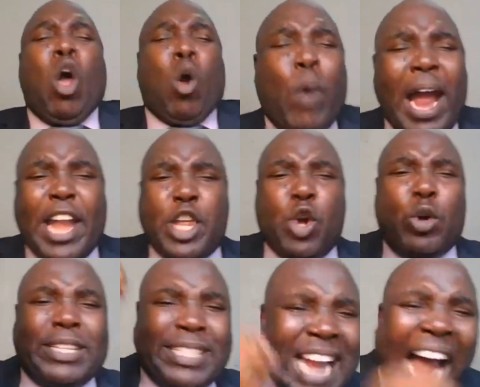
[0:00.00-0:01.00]
When you
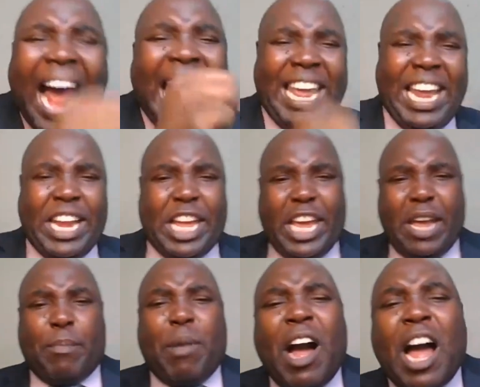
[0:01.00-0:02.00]
die in
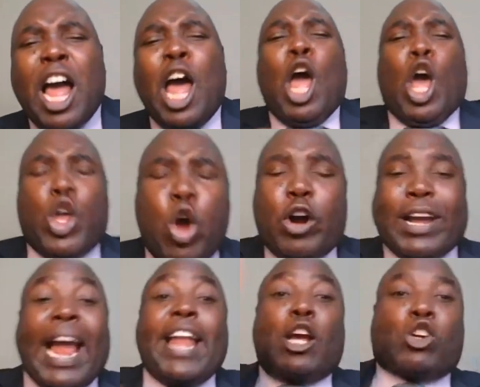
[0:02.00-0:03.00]
Him, you
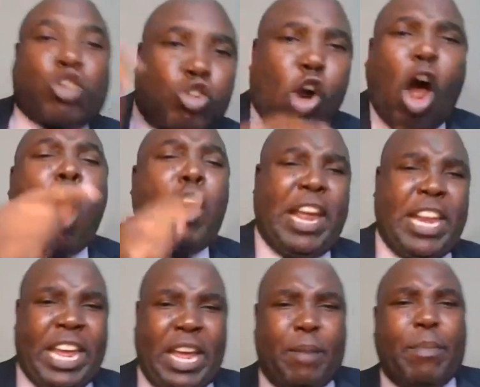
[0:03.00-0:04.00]
can grow
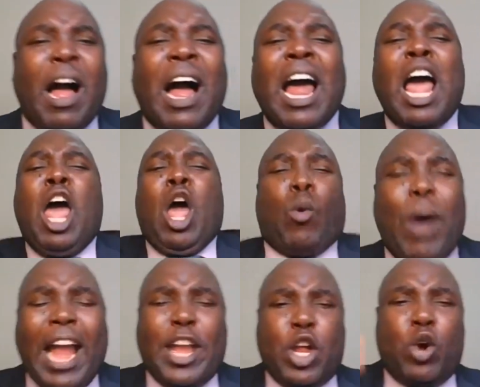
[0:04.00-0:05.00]
in Him.
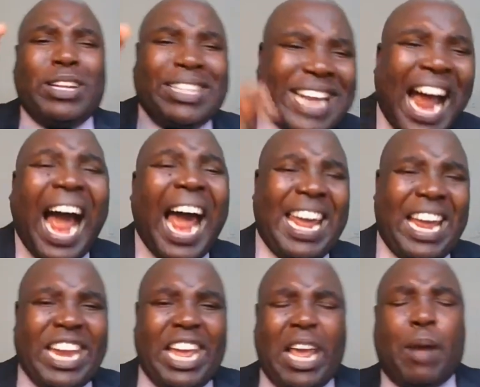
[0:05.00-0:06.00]
When you die
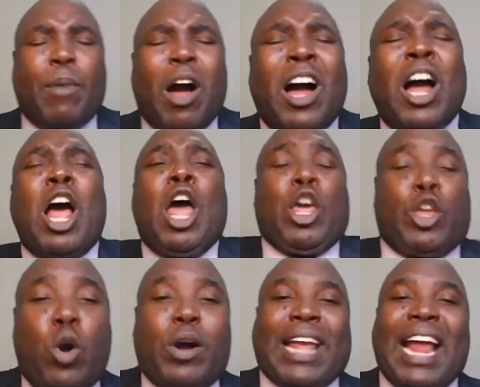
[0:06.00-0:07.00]
in Him,
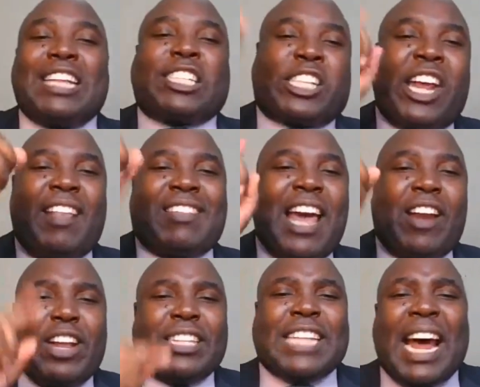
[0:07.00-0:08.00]
you can see the
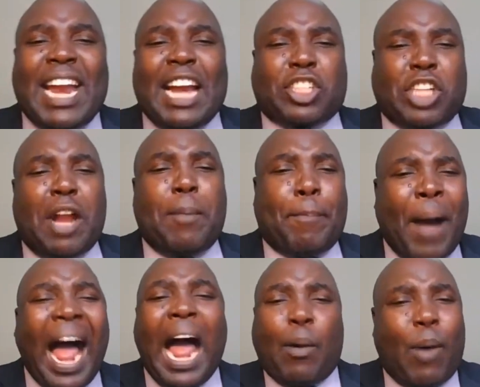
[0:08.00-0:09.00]
resurrection
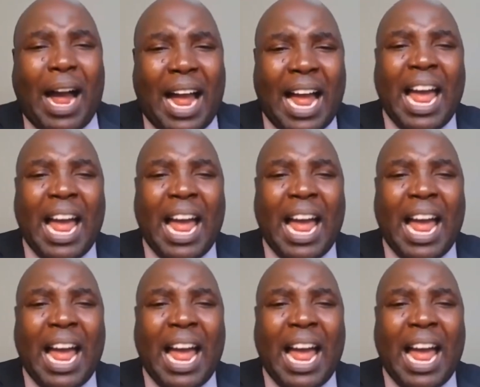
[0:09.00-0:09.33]
power.